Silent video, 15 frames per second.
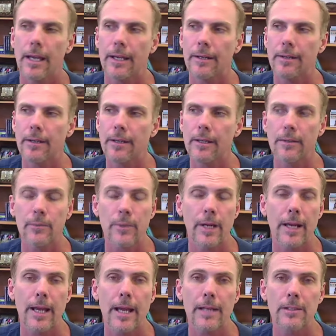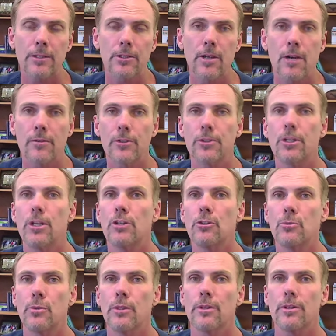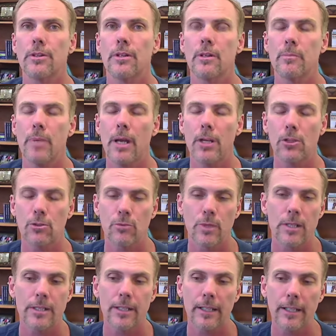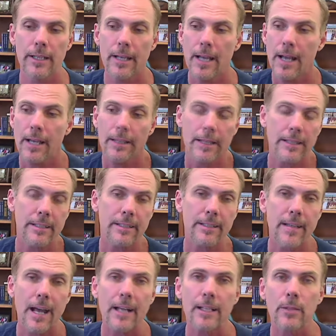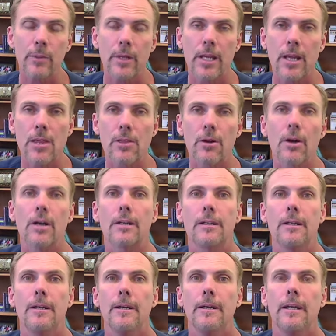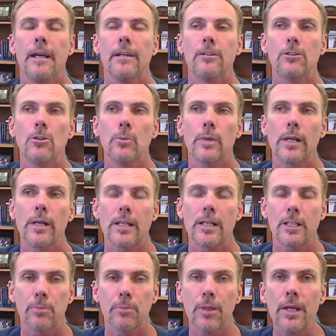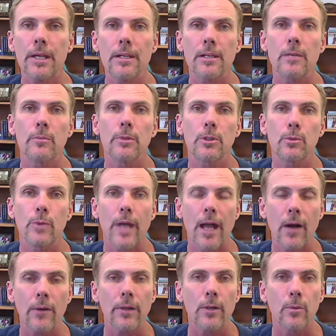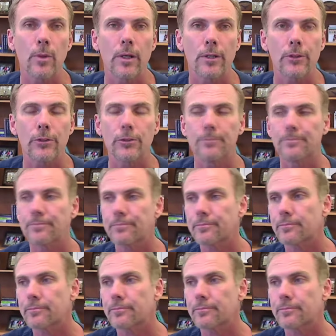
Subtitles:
And when I had this conversation with a patient recently, that's exactly what he thought. And so when I explained to him what the reality was,